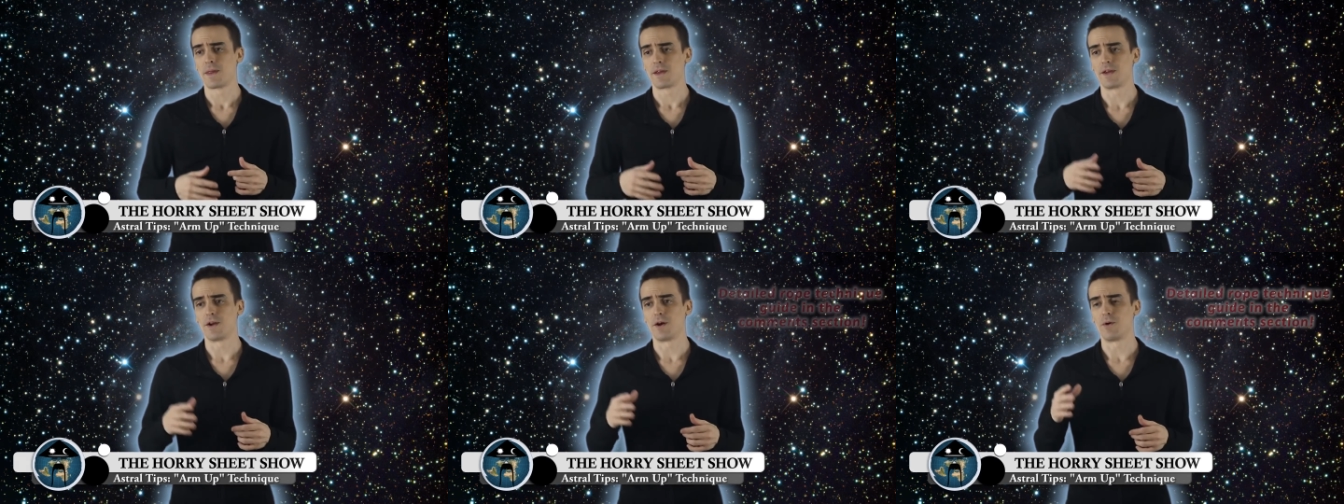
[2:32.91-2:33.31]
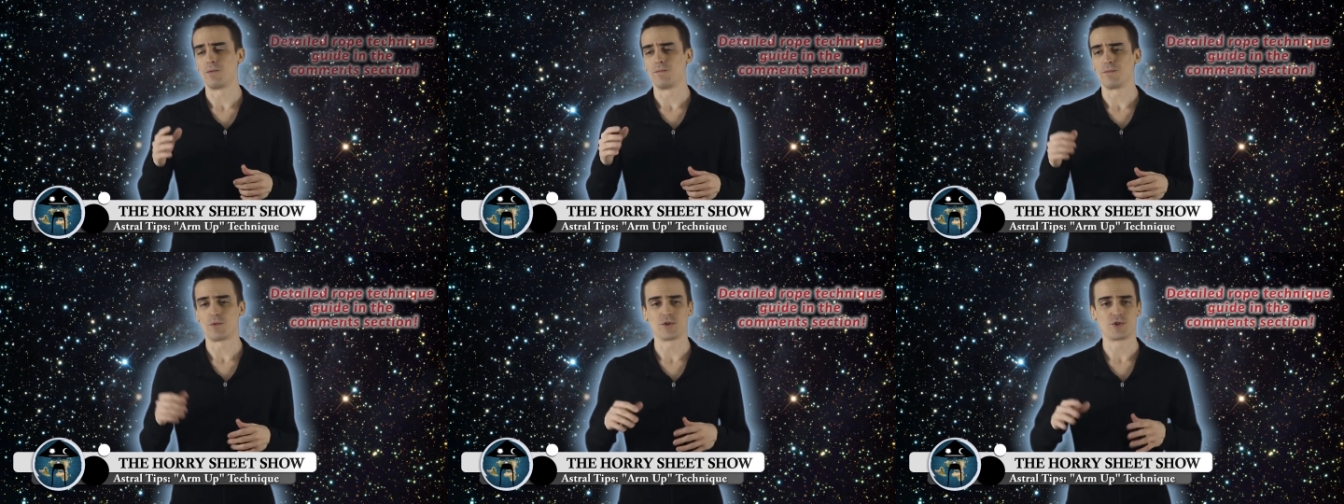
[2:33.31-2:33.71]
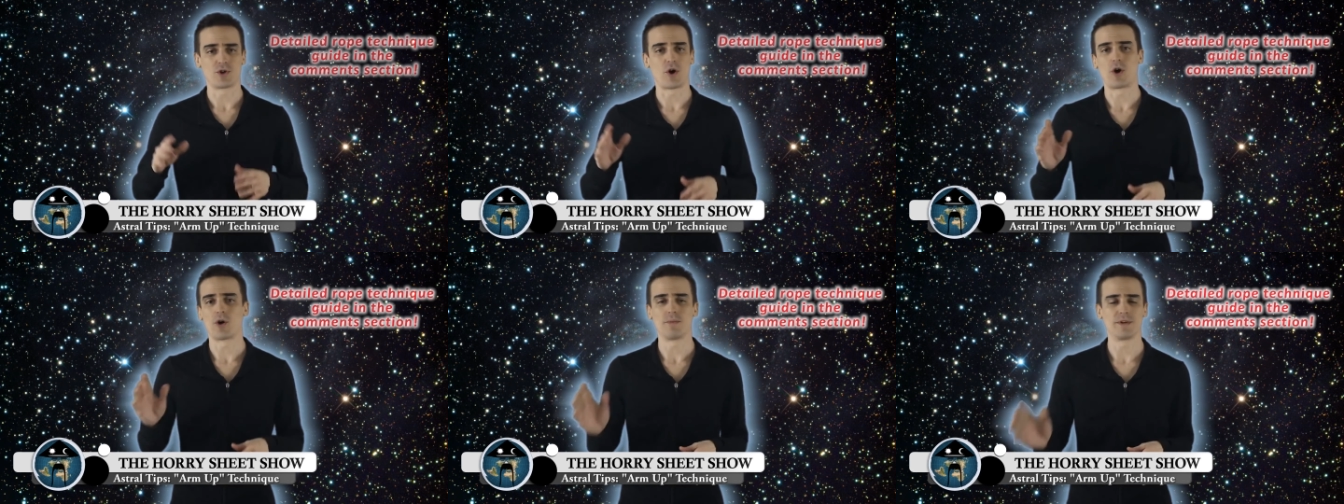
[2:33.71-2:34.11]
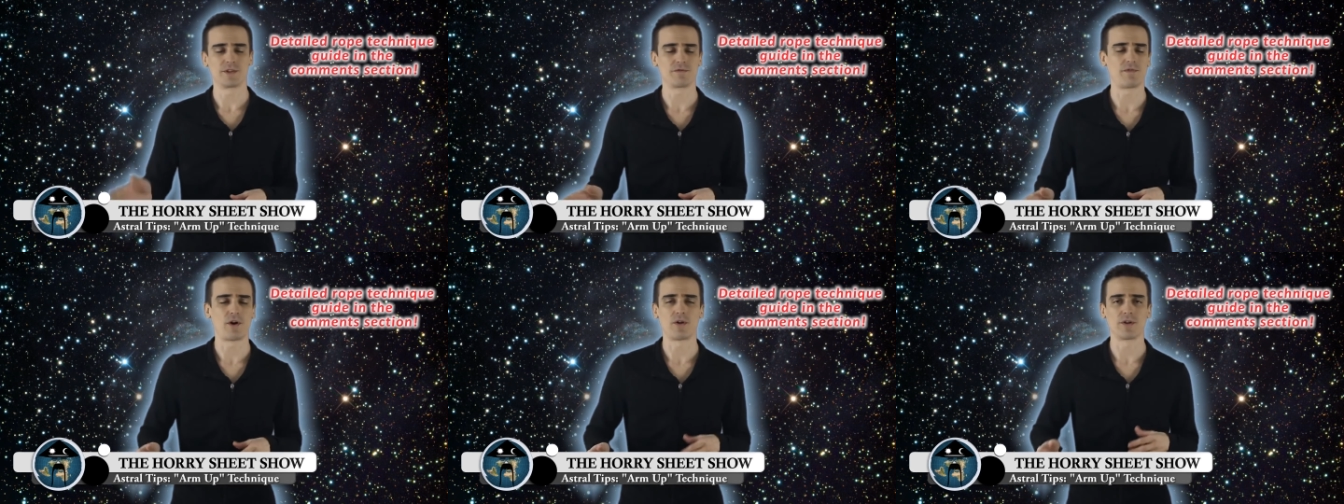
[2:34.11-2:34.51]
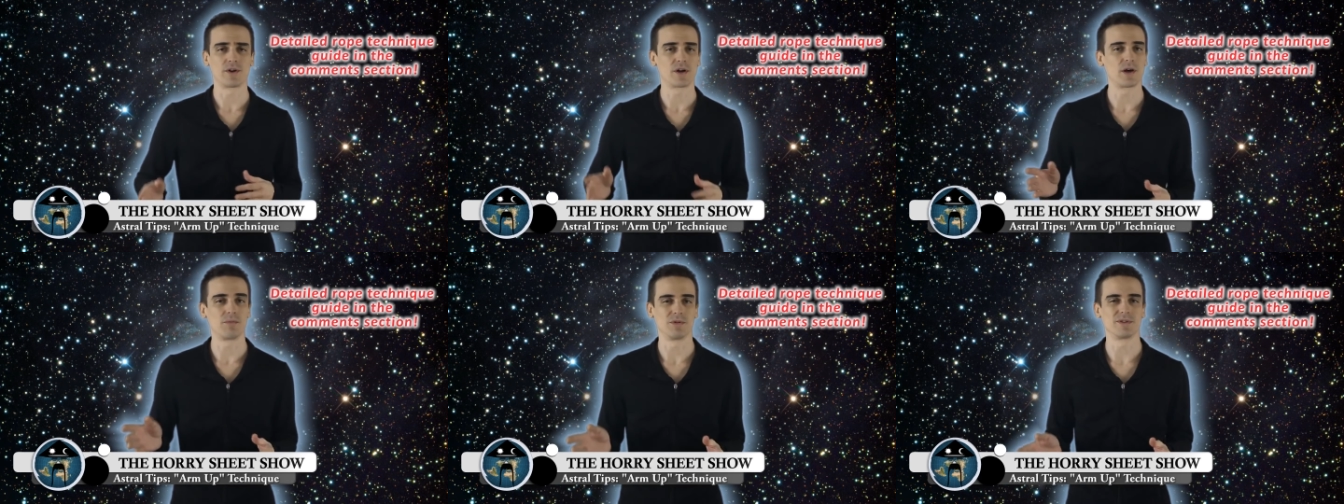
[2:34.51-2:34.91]
once your arm has fallen a
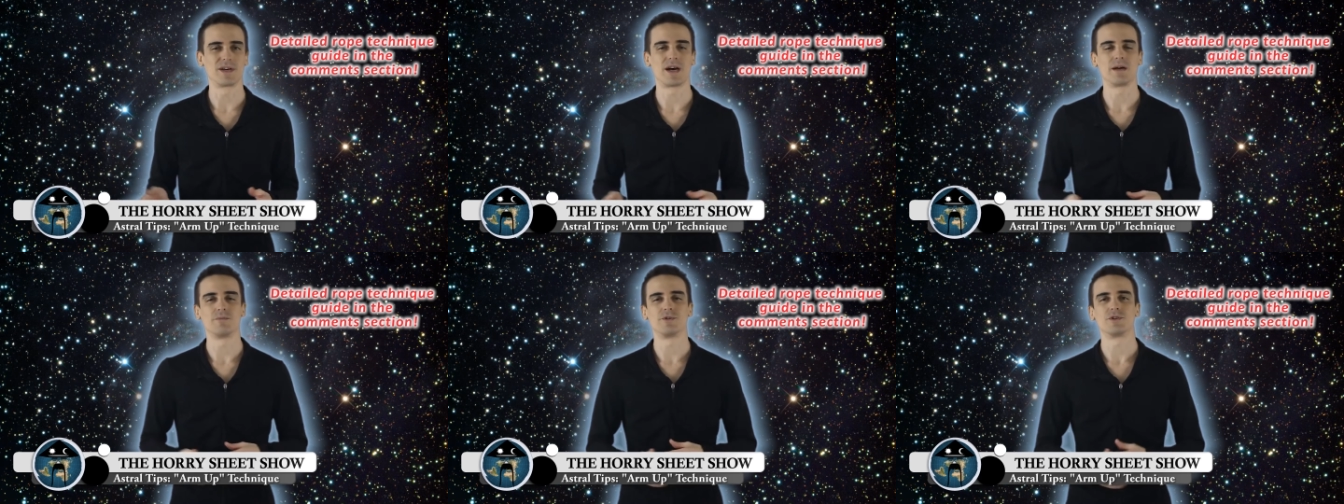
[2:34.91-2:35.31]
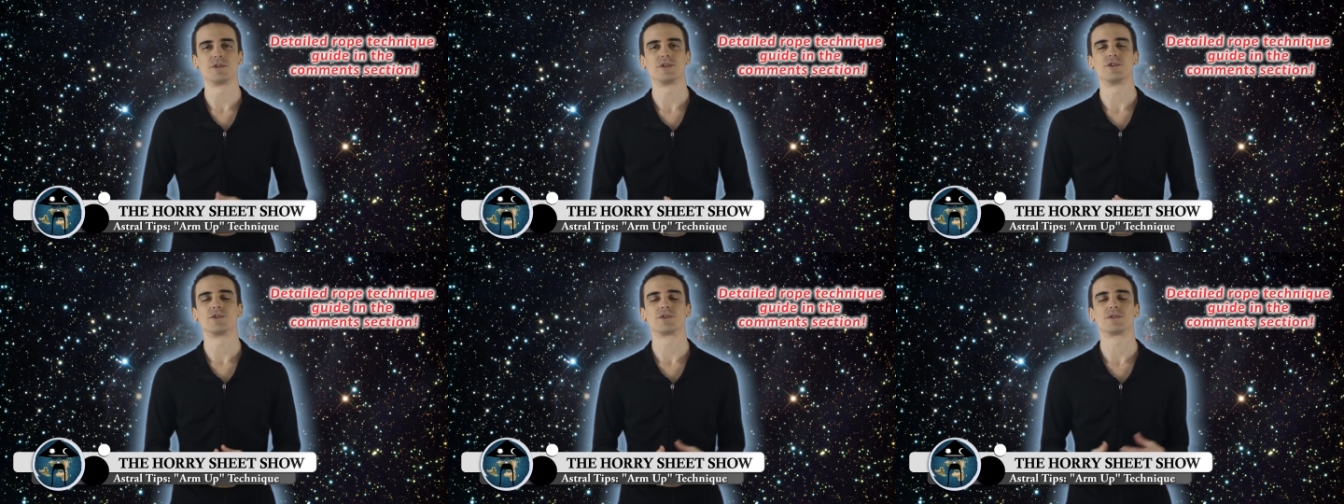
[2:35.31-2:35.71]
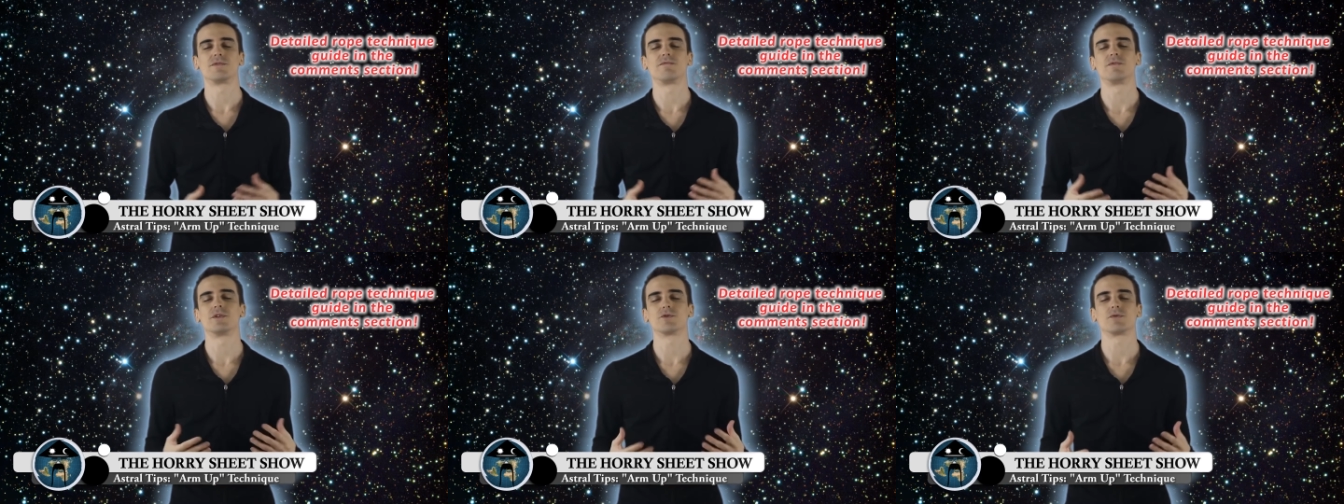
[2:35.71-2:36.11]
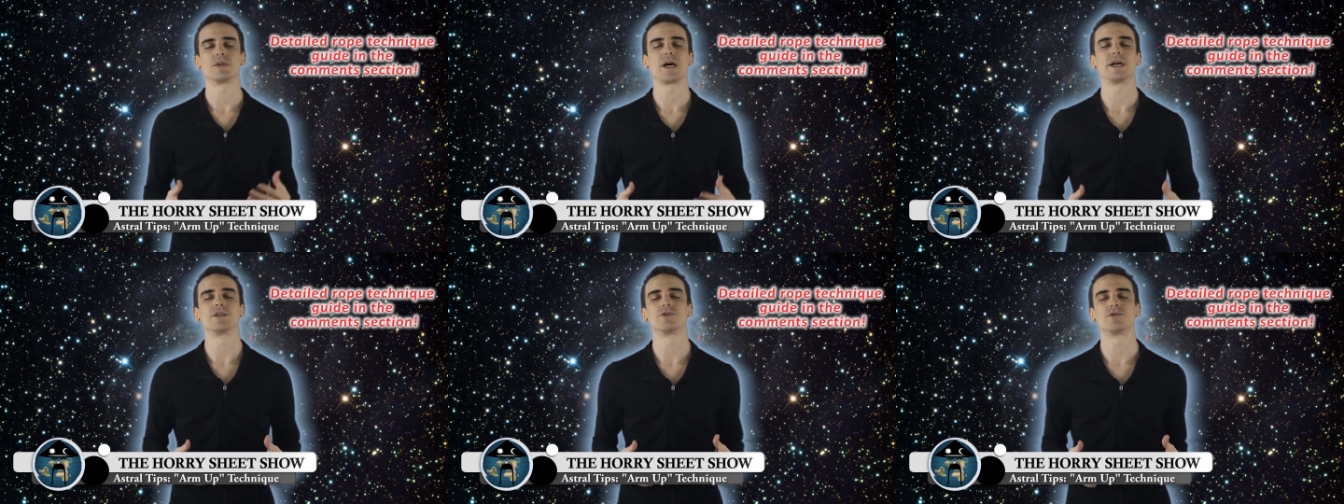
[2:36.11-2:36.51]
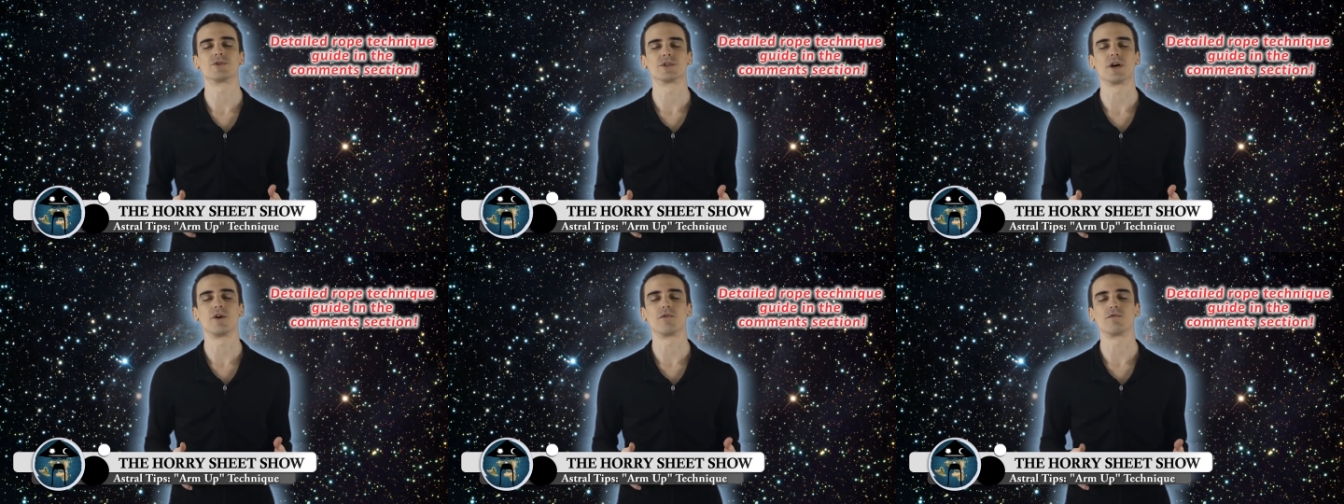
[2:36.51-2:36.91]
couple times, you can just visualize
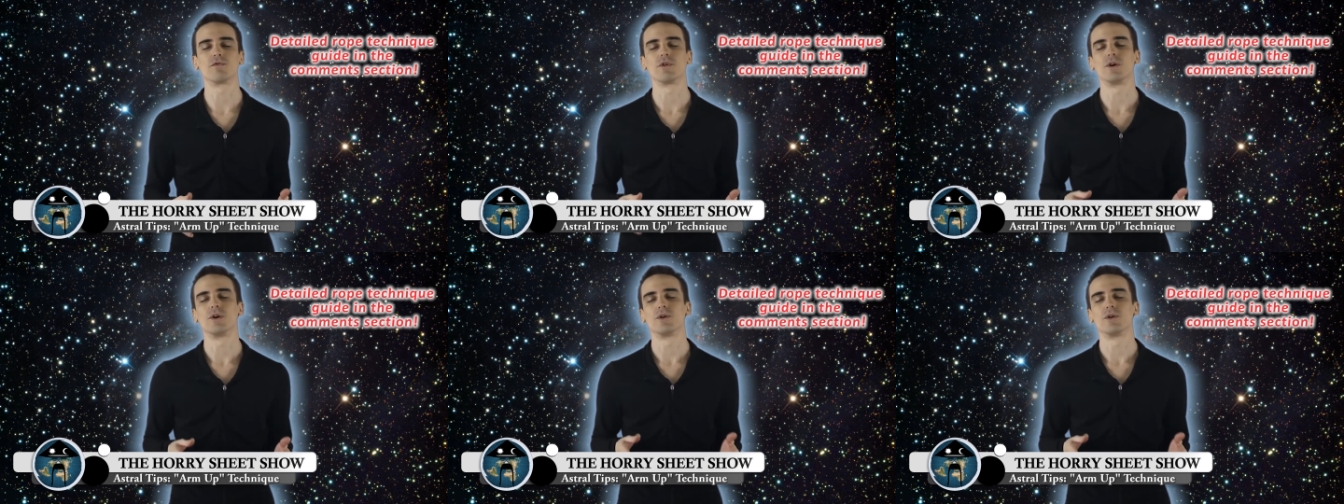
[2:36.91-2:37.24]
yourself